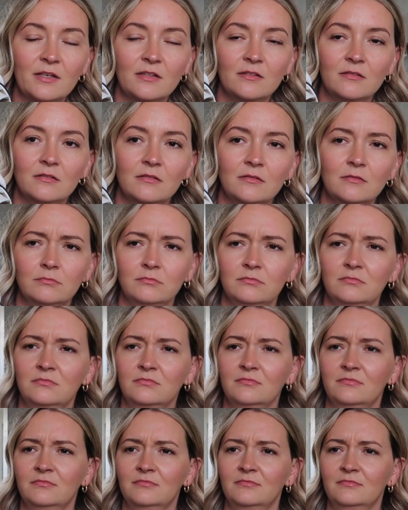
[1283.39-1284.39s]

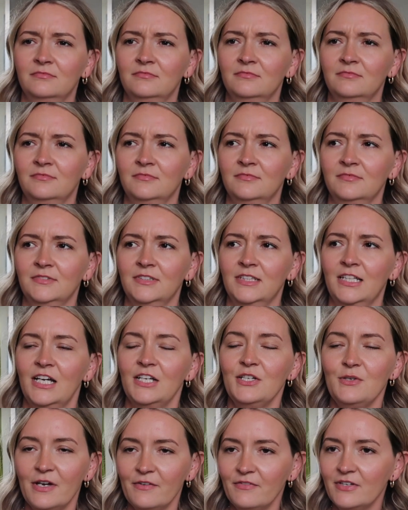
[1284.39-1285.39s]
Are
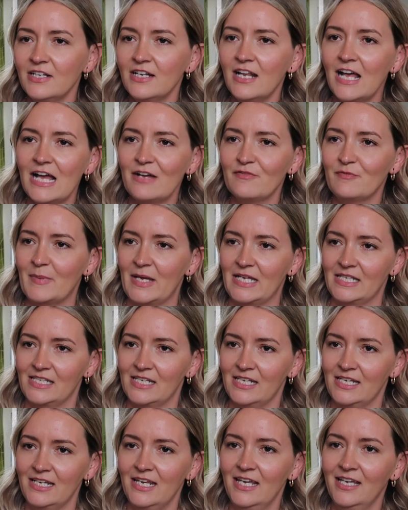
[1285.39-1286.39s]
you having a laugh,
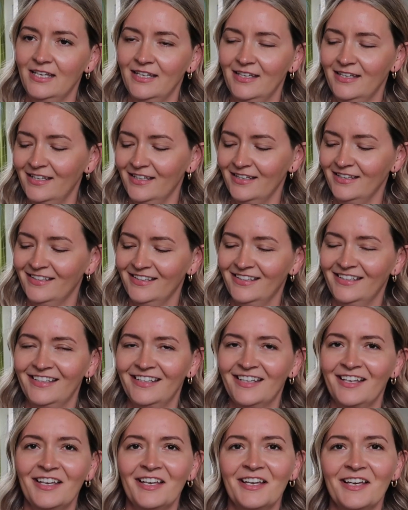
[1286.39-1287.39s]
Betty?
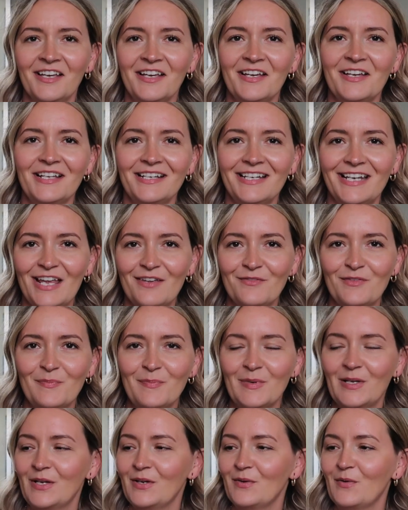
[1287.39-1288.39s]
Navy
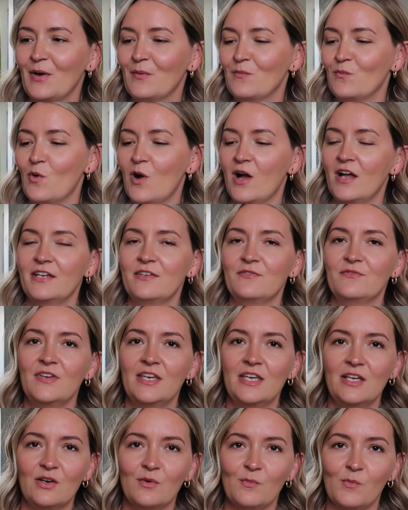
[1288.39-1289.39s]
blue and white
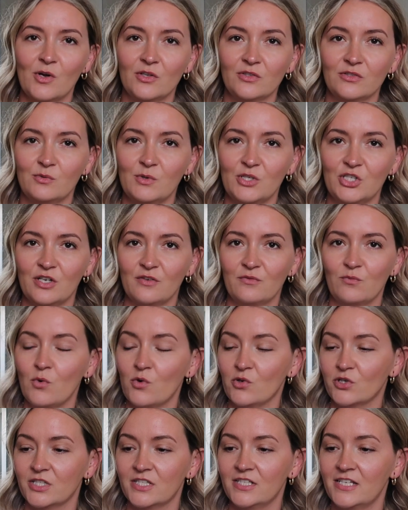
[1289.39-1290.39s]
vegan ones, which I've
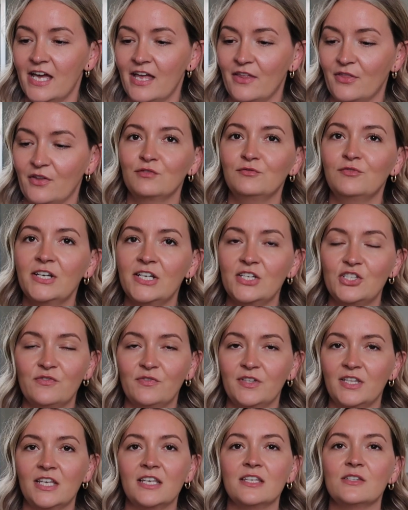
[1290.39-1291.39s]
worn to death. I reach
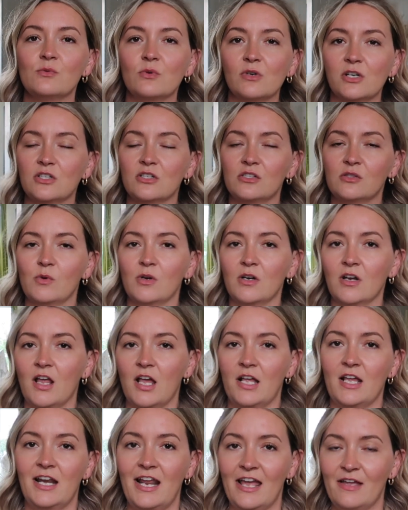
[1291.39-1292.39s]
for these when I just want
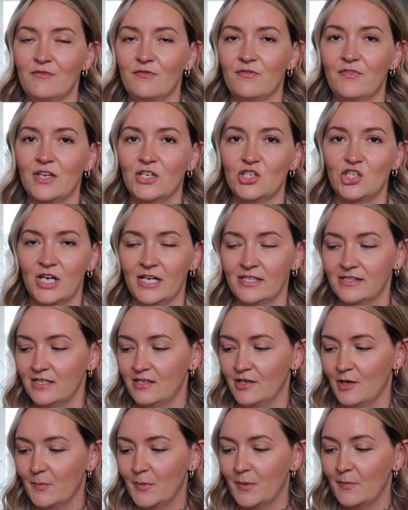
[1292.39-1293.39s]
like an outfit
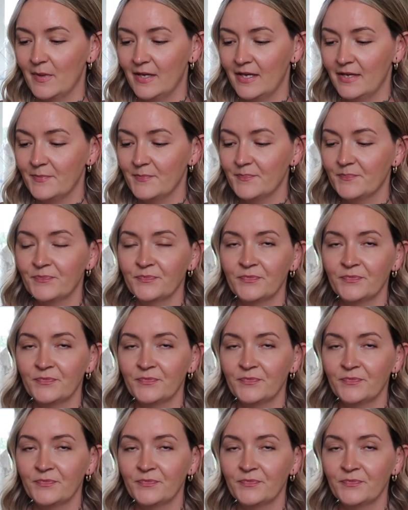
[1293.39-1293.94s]
jazzing up a bit.